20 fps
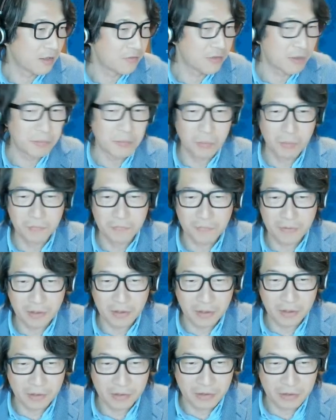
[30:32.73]
Some of
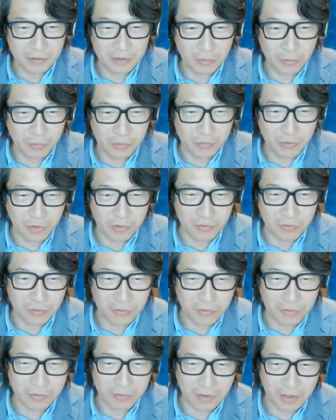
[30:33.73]
those
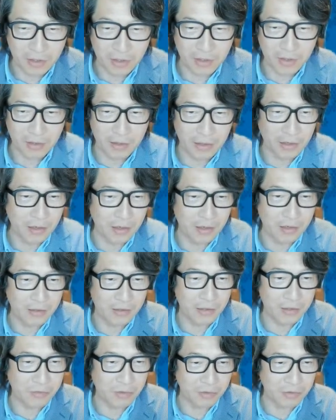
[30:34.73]
questions are
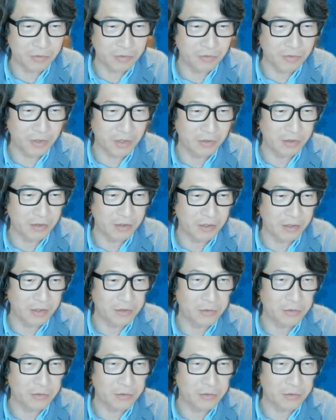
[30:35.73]
the questions that